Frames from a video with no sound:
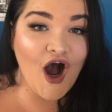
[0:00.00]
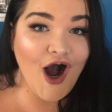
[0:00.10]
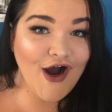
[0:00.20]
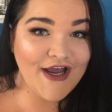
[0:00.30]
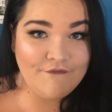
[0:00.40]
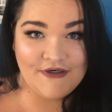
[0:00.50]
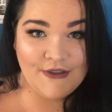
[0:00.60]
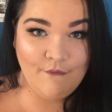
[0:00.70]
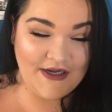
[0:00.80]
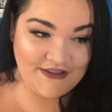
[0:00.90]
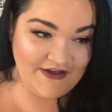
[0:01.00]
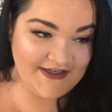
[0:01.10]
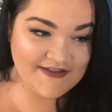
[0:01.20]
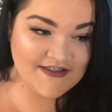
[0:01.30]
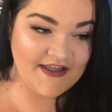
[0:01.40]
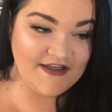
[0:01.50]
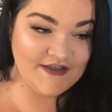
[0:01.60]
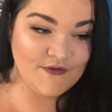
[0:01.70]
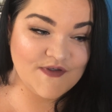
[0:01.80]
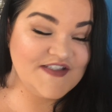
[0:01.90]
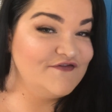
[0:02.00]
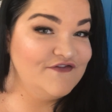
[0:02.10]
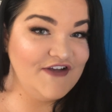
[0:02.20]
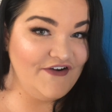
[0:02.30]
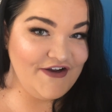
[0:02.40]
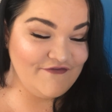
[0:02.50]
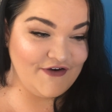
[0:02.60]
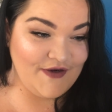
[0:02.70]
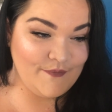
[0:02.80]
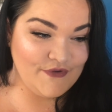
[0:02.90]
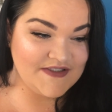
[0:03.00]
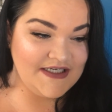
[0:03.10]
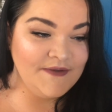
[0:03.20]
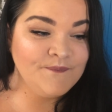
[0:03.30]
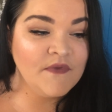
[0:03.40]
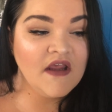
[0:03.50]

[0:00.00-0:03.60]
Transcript: I really quite like it. I think it looks very, very pretty.